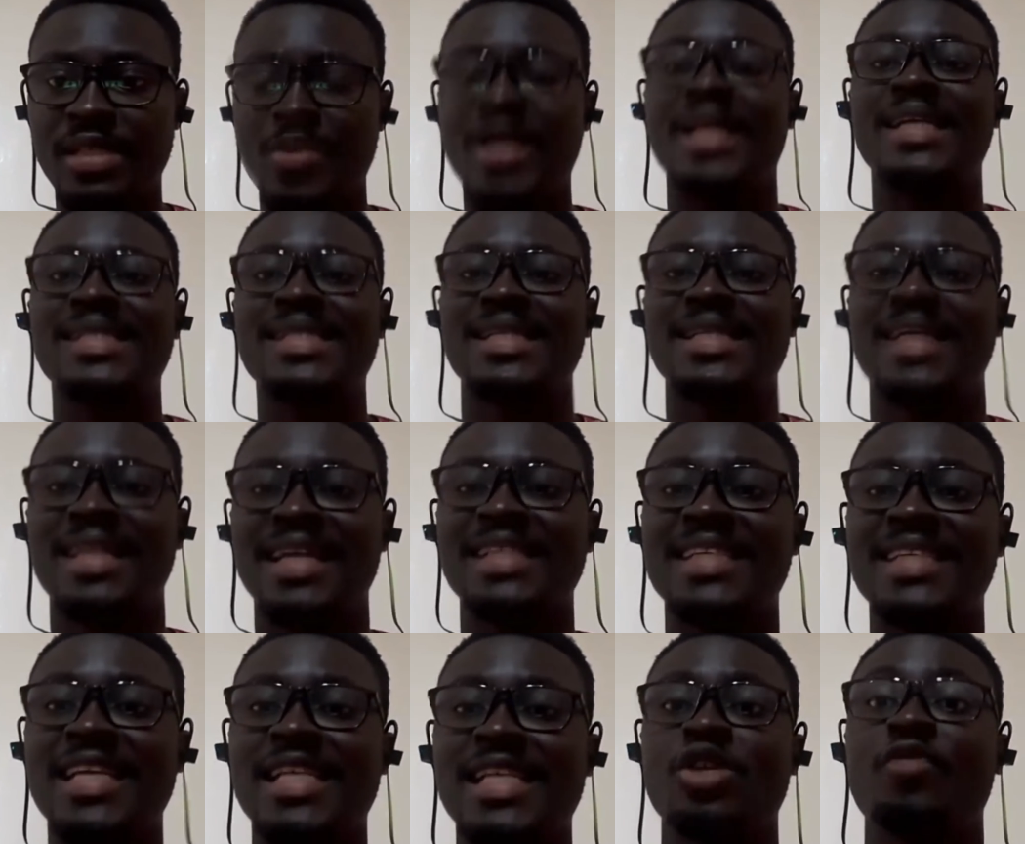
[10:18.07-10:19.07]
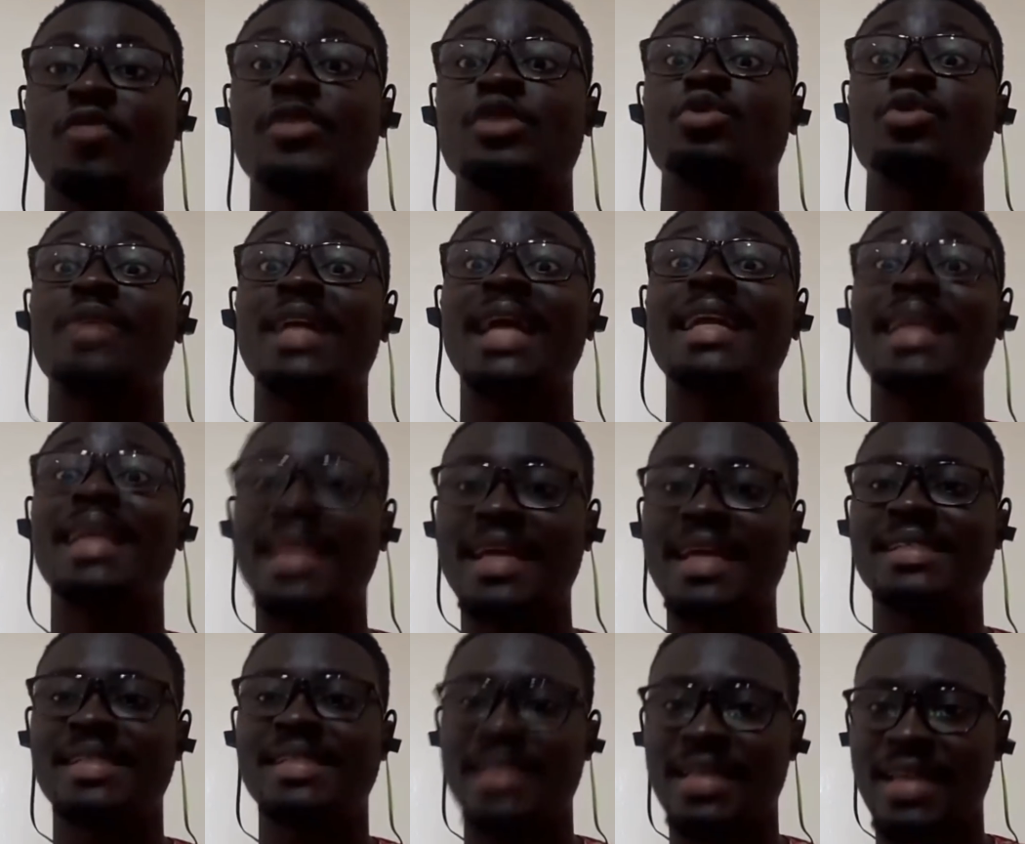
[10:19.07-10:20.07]
We understand that the AG's office will
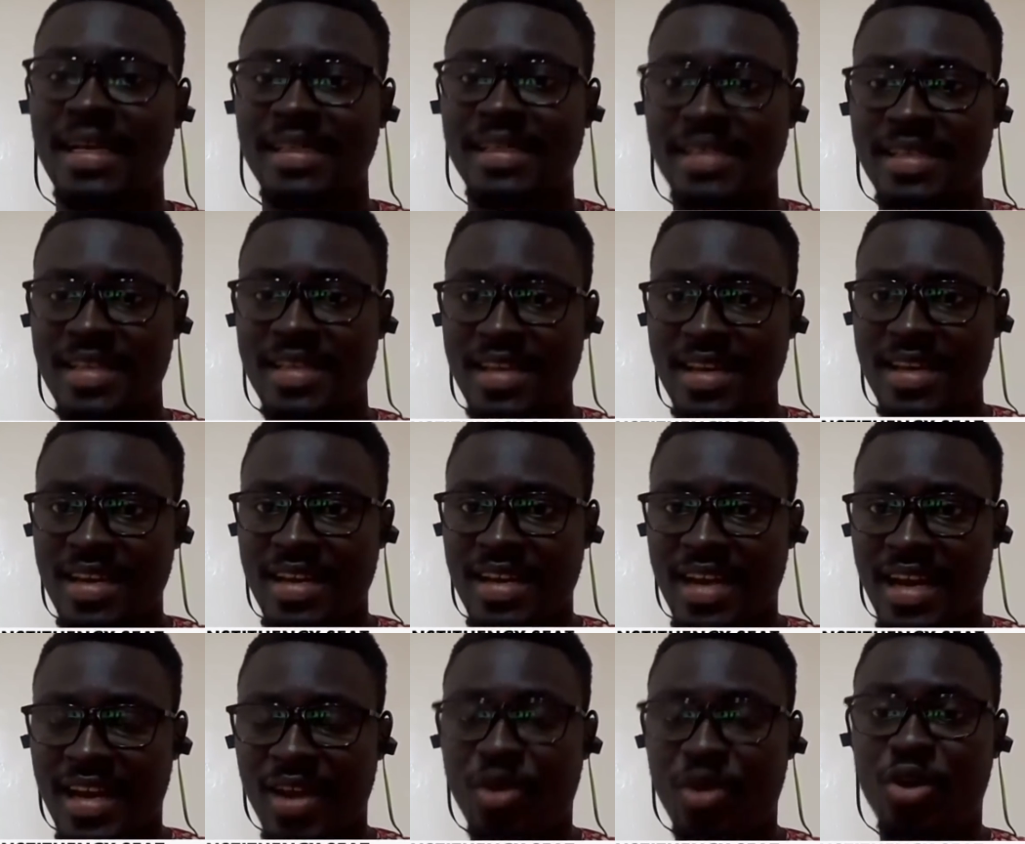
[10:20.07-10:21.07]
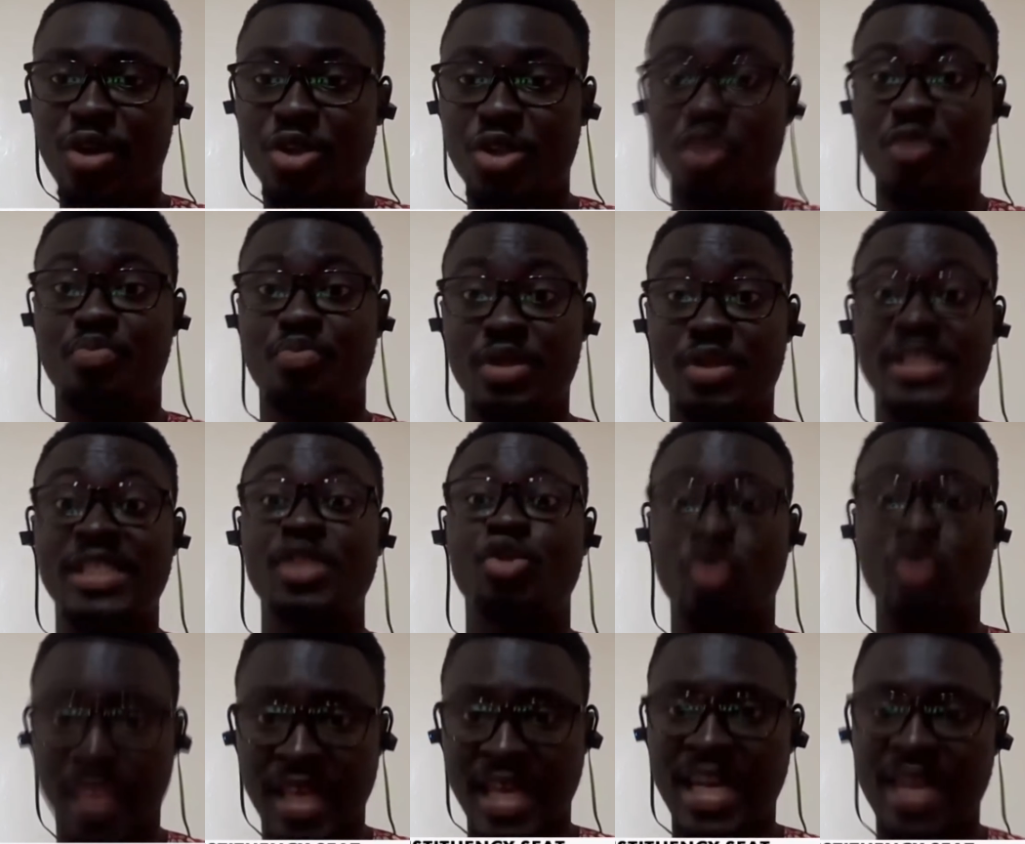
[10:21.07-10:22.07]
nonetheless say that the court should proceed
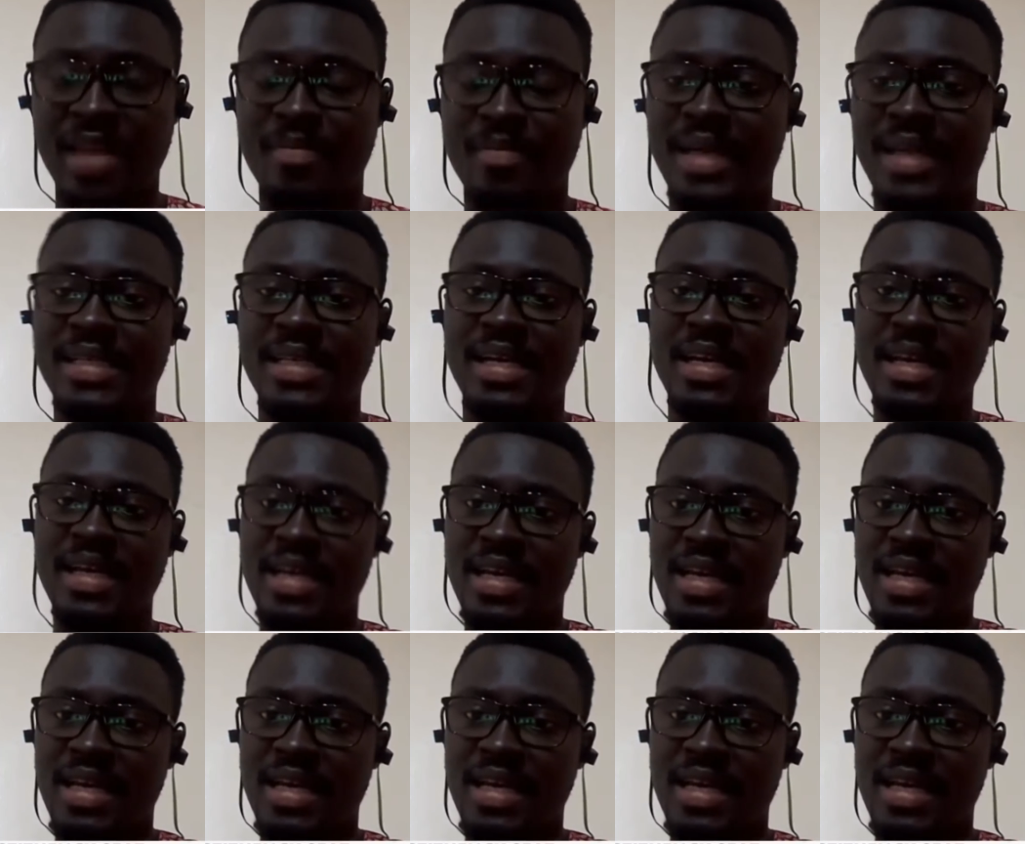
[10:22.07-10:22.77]
to hear the matter